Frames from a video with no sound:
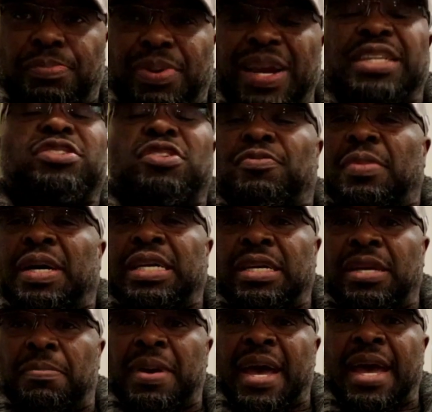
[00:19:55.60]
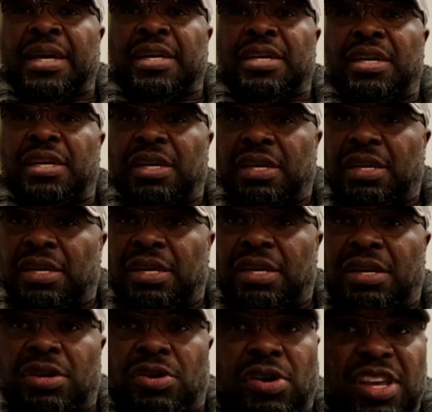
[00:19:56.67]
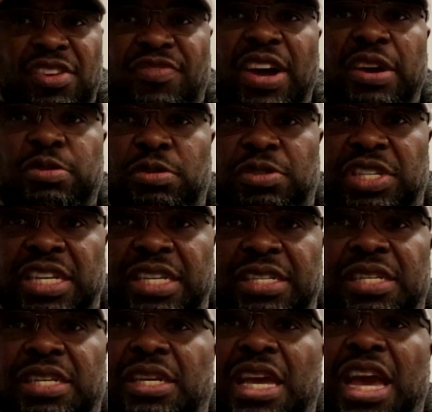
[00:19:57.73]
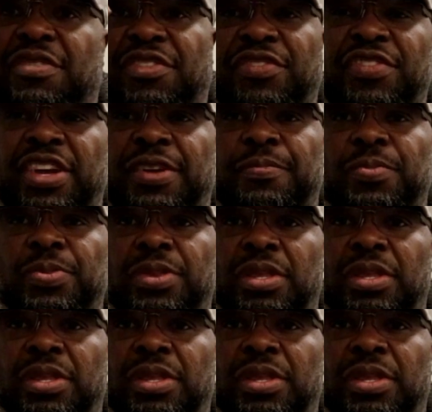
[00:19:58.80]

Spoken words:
plenty of money in the bank, got his faculties, everything.